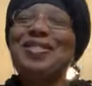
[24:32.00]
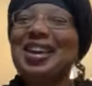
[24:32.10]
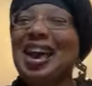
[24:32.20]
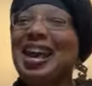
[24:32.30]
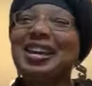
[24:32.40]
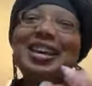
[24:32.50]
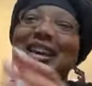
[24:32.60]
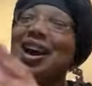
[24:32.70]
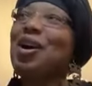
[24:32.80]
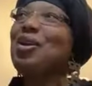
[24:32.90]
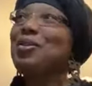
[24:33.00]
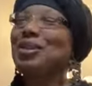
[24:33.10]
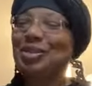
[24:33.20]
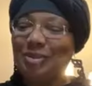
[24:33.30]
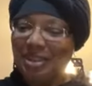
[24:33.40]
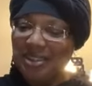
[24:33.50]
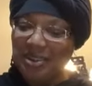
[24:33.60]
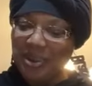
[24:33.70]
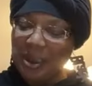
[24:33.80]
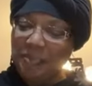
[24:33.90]
I forgot. No, I, already
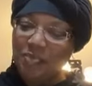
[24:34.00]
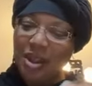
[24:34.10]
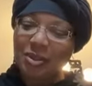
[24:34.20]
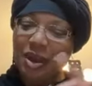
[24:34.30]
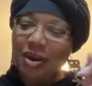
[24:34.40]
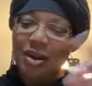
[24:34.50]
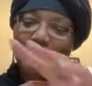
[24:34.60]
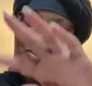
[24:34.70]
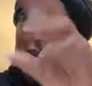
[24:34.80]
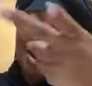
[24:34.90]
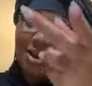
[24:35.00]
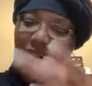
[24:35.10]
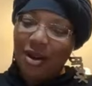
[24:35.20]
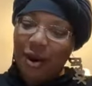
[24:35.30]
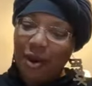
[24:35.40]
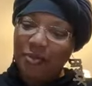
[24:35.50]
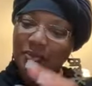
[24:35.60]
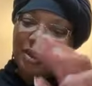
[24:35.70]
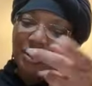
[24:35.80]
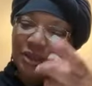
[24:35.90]
switched. Okay. I'm sorry. That was my alarm
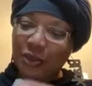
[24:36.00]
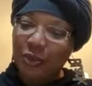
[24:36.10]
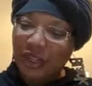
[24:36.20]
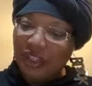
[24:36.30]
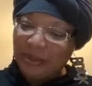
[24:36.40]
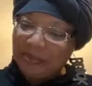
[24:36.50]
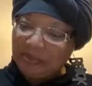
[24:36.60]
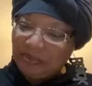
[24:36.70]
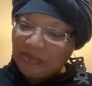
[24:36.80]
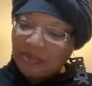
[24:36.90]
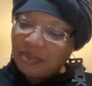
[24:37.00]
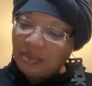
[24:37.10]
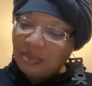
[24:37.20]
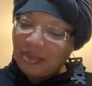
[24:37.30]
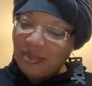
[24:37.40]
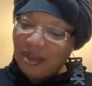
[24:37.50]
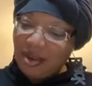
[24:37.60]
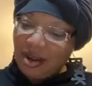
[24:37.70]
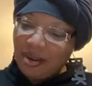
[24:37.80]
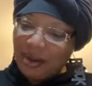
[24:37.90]
to switch.
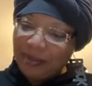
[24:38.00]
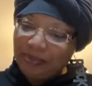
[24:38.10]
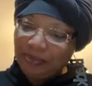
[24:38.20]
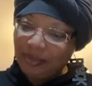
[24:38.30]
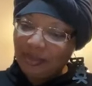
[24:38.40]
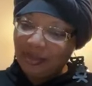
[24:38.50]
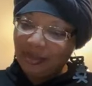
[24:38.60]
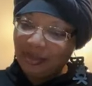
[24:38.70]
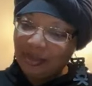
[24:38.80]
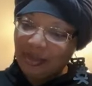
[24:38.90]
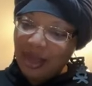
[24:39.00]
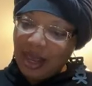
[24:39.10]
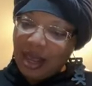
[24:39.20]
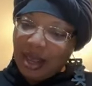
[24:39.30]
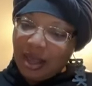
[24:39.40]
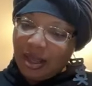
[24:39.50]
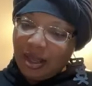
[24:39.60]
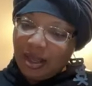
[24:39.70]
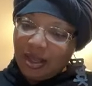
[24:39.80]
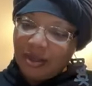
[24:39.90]
Hold on. Let
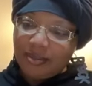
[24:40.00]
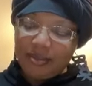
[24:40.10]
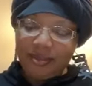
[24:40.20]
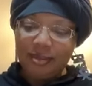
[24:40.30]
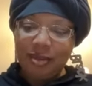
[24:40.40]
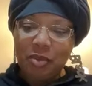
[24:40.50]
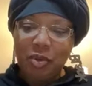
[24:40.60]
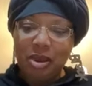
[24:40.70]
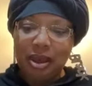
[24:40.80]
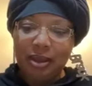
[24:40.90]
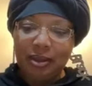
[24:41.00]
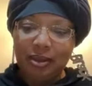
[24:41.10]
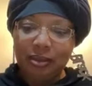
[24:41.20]
me go back.